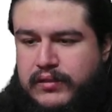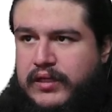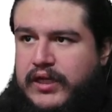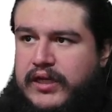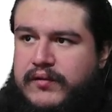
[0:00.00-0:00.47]

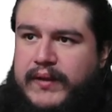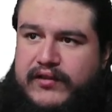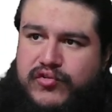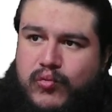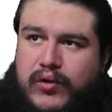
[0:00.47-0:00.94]
And
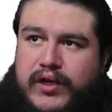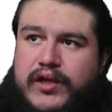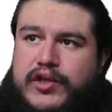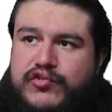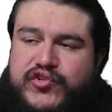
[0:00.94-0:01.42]
back to 1.
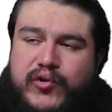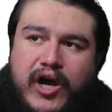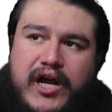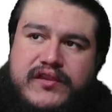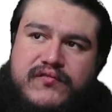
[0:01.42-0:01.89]
So
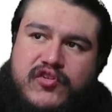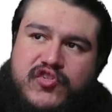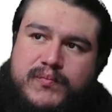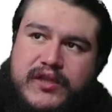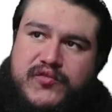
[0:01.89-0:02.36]
octave
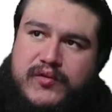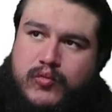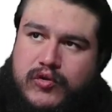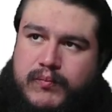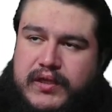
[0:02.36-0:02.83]
displacement
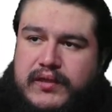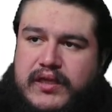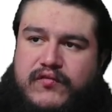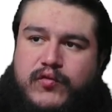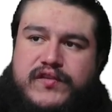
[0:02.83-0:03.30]
would be,
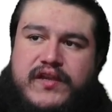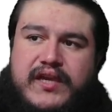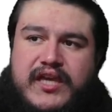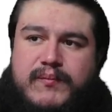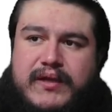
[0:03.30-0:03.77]
if we
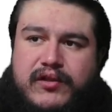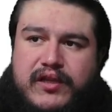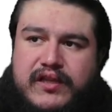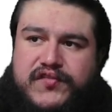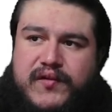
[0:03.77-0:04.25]
take a melody,
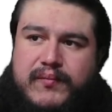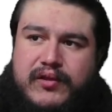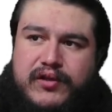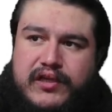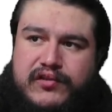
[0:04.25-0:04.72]
let's say
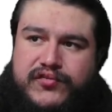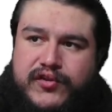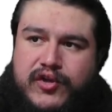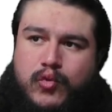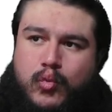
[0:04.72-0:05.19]
melody is
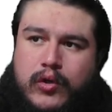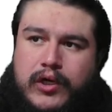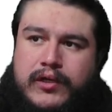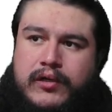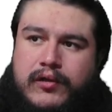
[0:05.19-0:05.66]

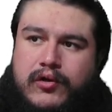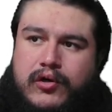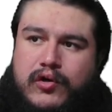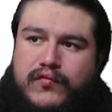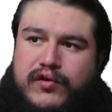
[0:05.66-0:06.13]
1
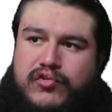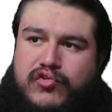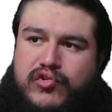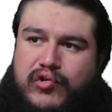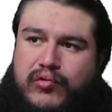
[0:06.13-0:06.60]
over to
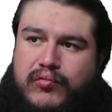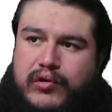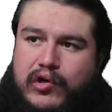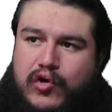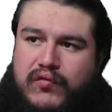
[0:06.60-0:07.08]
2,
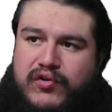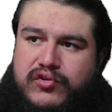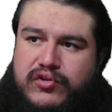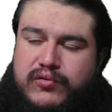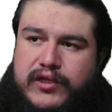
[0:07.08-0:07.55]
over
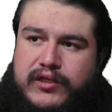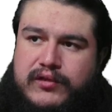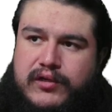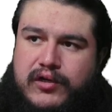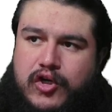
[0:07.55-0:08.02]
to 3,
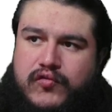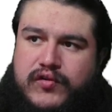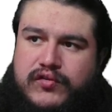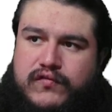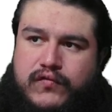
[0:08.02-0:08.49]
over
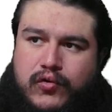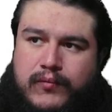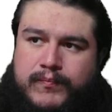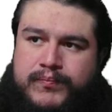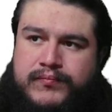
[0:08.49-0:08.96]
to 4.
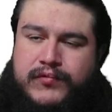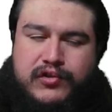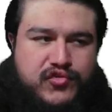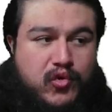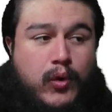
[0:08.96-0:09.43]

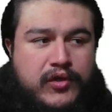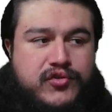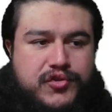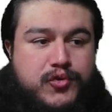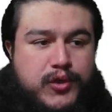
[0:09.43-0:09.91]
So 1,
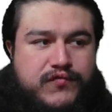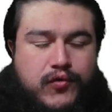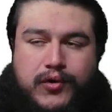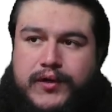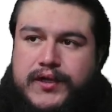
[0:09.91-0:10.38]
2, 3,
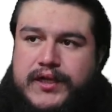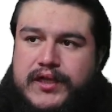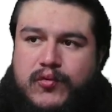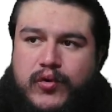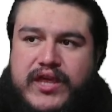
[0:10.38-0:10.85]
4.
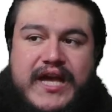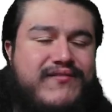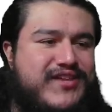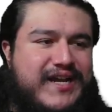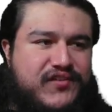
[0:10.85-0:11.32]
We
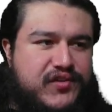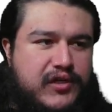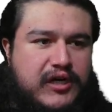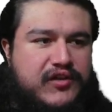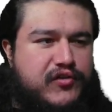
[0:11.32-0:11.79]
have that as
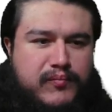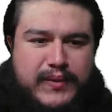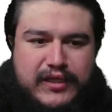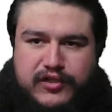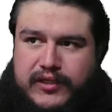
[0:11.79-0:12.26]
our
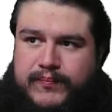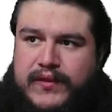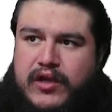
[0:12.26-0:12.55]
melody.